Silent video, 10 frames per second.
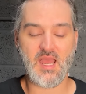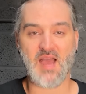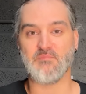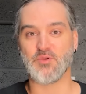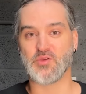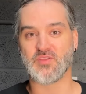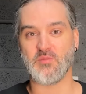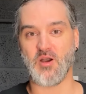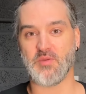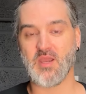and move them
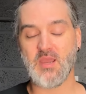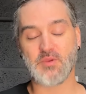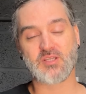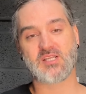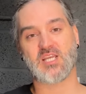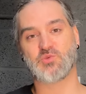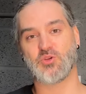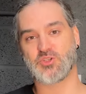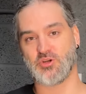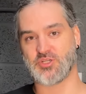up. Because that's
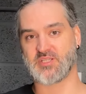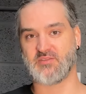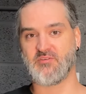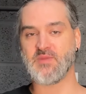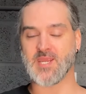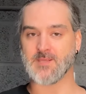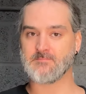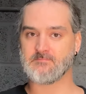what Josh did for me.